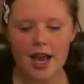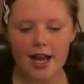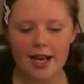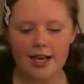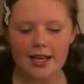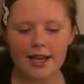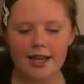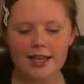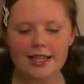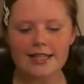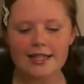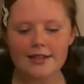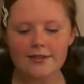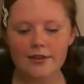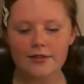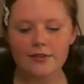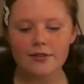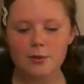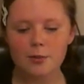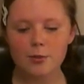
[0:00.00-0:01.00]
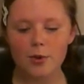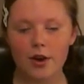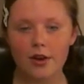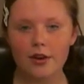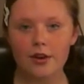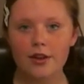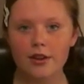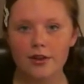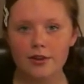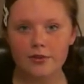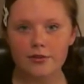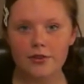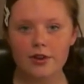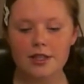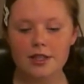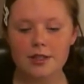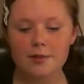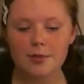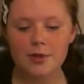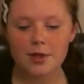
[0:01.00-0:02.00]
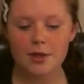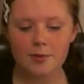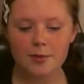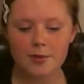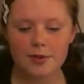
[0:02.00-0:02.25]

In 1951, the first computer